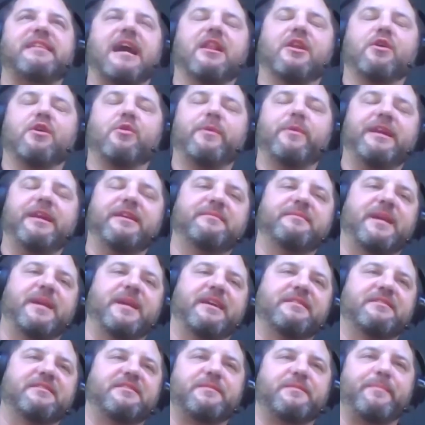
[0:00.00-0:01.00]
Halloween
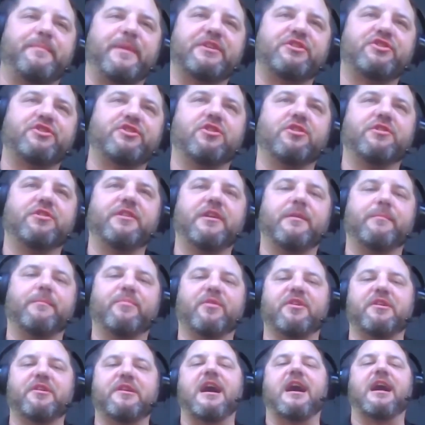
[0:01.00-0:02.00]
Man special
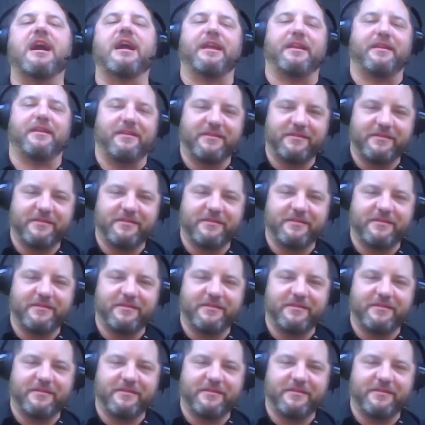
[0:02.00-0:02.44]
number 9.